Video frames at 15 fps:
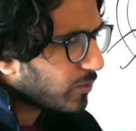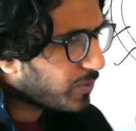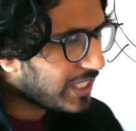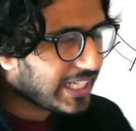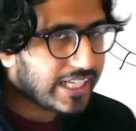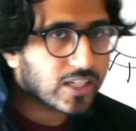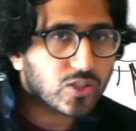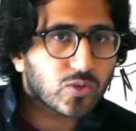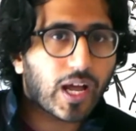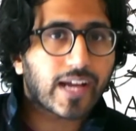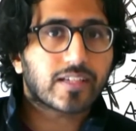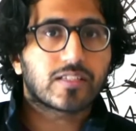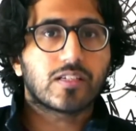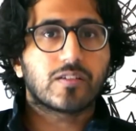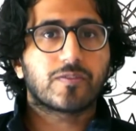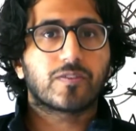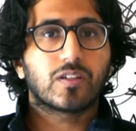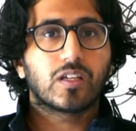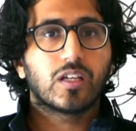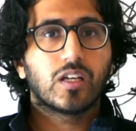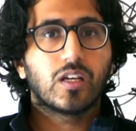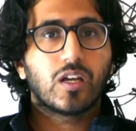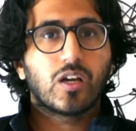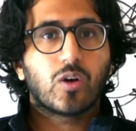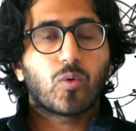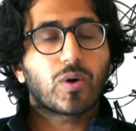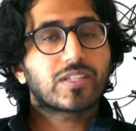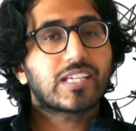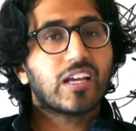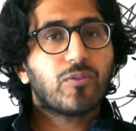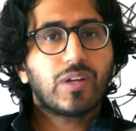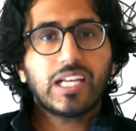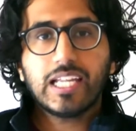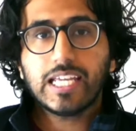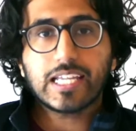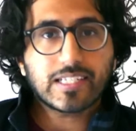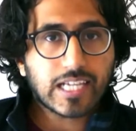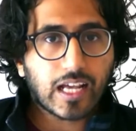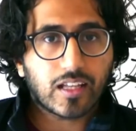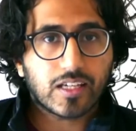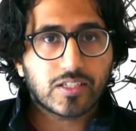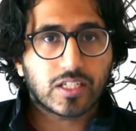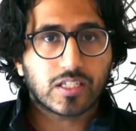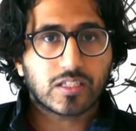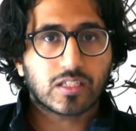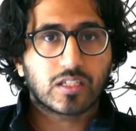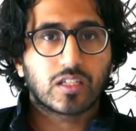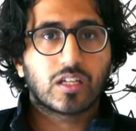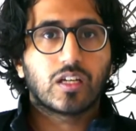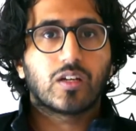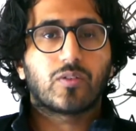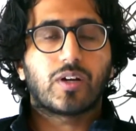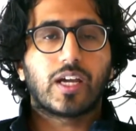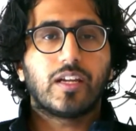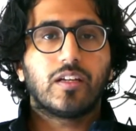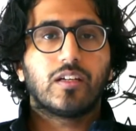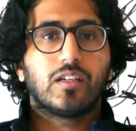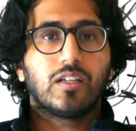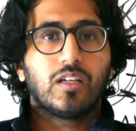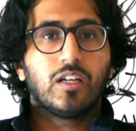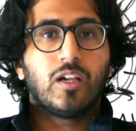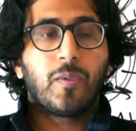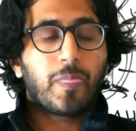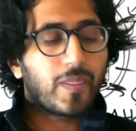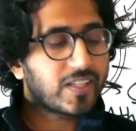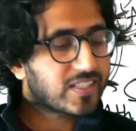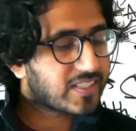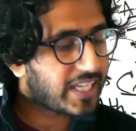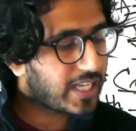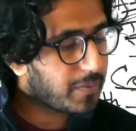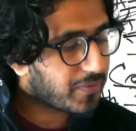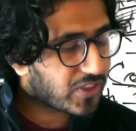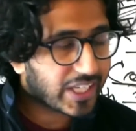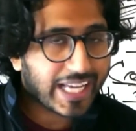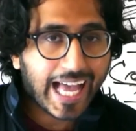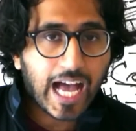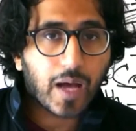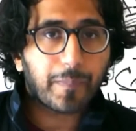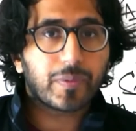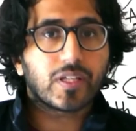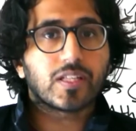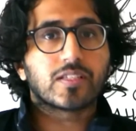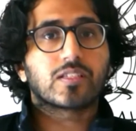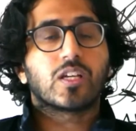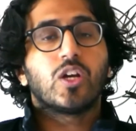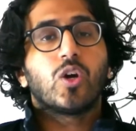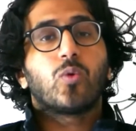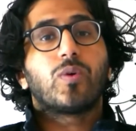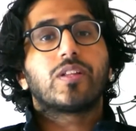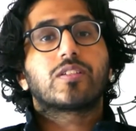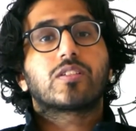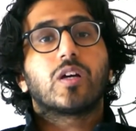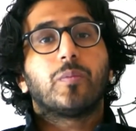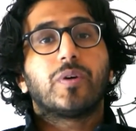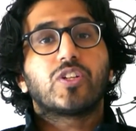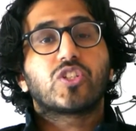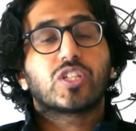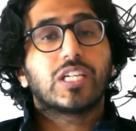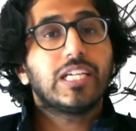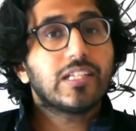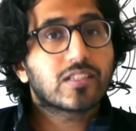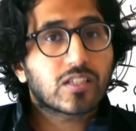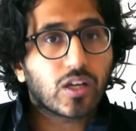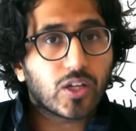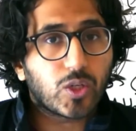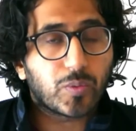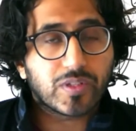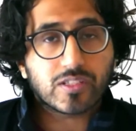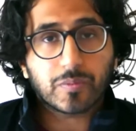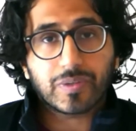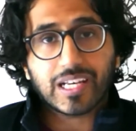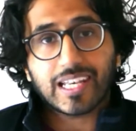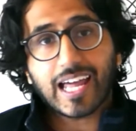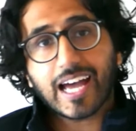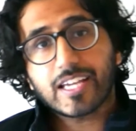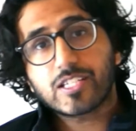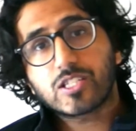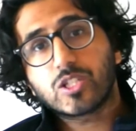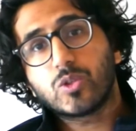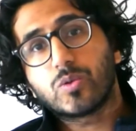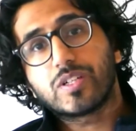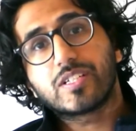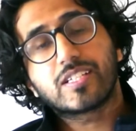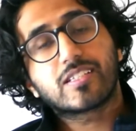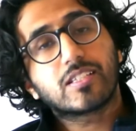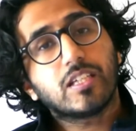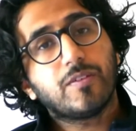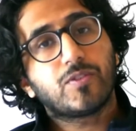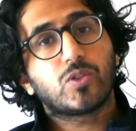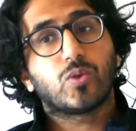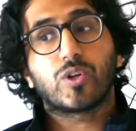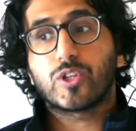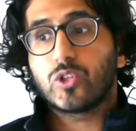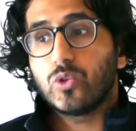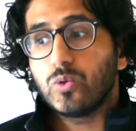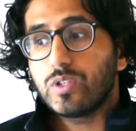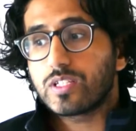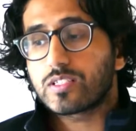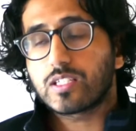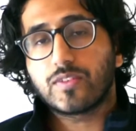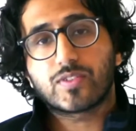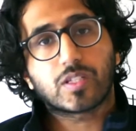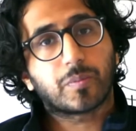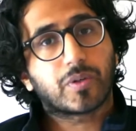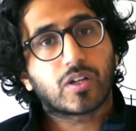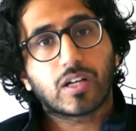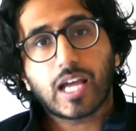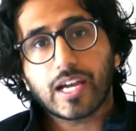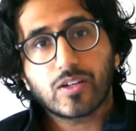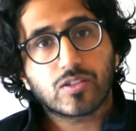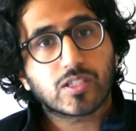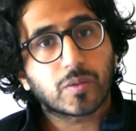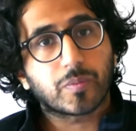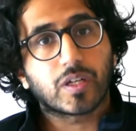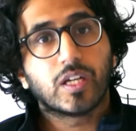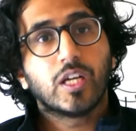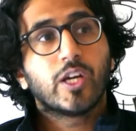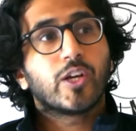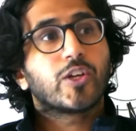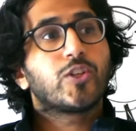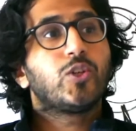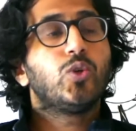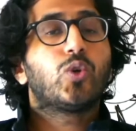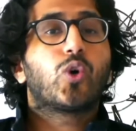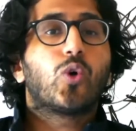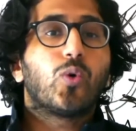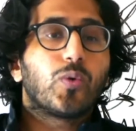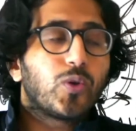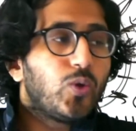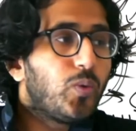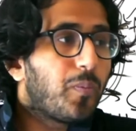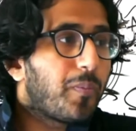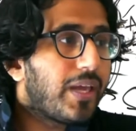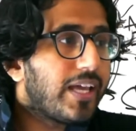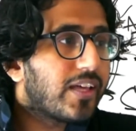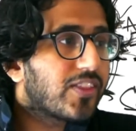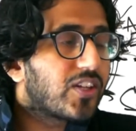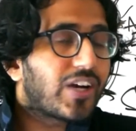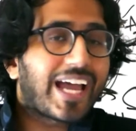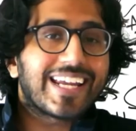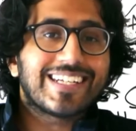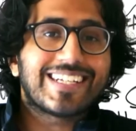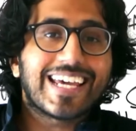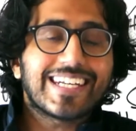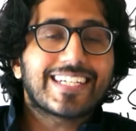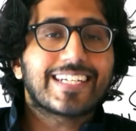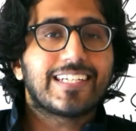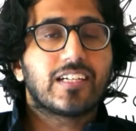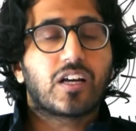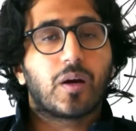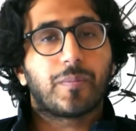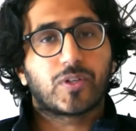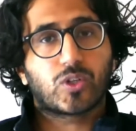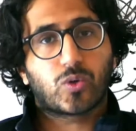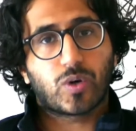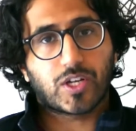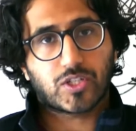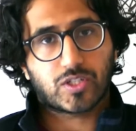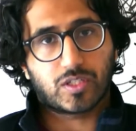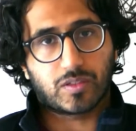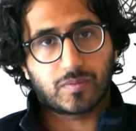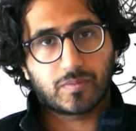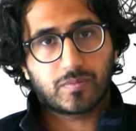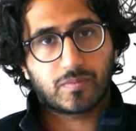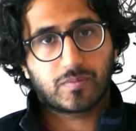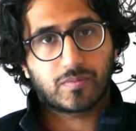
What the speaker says: I really attractive? Was I really intelligent, right? The same thing happens when someone cheats on you, when someone lies to you or deceives you, or you deceive someone or lie to someone. You make their identity come into question.